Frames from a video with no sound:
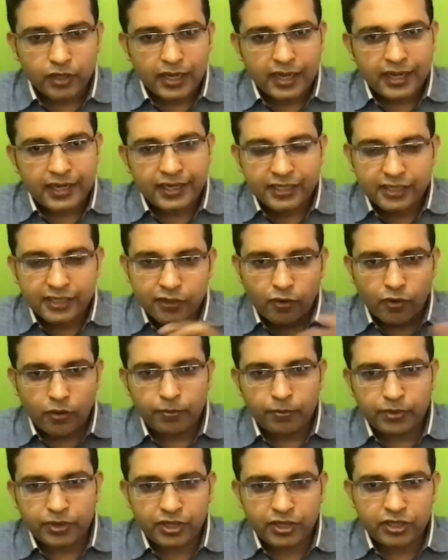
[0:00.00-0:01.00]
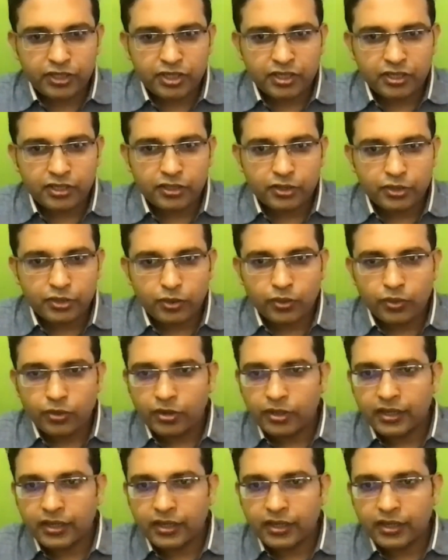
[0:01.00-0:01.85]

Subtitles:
And it's a competition. So